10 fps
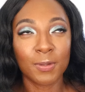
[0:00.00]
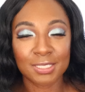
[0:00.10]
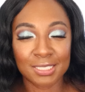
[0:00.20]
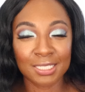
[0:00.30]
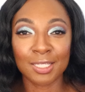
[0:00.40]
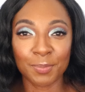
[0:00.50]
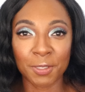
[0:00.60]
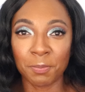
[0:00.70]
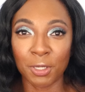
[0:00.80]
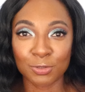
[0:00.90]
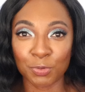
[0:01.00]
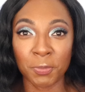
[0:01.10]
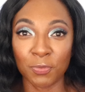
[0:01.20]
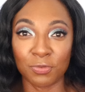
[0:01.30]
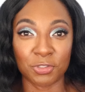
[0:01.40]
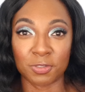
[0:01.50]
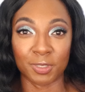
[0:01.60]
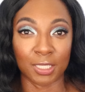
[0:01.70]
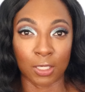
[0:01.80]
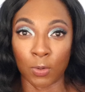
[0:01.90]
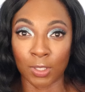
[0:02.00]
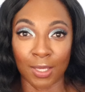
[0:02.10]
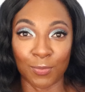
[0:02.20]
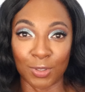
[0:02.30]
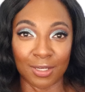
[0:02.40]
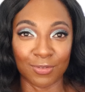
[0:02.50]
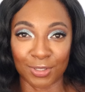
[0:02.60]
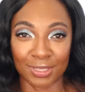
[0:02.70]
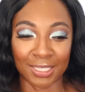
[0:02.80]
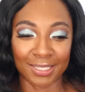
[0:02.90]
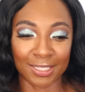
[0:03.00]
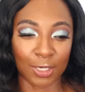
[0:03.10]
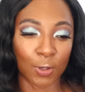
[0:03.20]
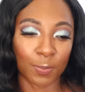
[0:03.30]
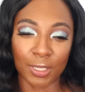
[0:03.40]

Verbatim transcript: silly me. Most women would have just been like, okay, whatever, and let it go.